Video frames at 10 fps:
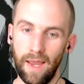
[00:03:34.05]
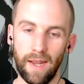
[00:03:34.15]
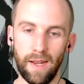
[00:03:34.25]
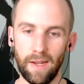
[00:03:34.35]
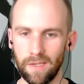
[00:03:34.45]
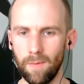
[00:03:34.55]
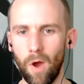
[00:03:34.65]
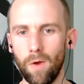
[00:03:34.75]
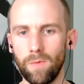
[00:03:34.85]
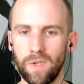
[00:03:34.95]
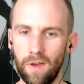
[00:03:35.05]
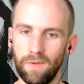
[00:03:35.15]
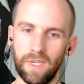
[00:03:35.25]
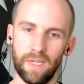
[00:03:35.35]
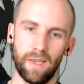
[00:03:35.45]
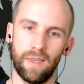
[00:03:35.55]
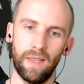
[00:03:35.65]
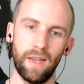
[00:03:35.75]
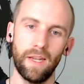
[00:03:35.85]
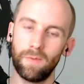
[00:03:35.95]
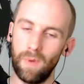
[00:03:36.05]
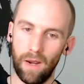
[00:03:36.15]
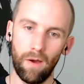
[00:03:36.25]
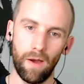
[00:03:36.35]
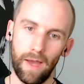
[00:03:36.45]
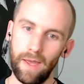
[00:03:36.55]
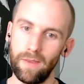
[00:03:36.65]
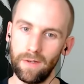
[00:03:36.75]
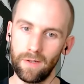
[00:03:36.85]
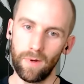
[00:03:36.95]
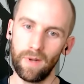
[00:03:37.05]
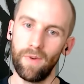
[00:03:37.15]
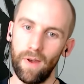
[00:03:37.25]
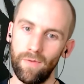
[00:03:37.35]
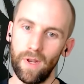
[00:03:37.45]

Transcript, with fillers: And then in some home services, I think that needs to be a lot higher than 25,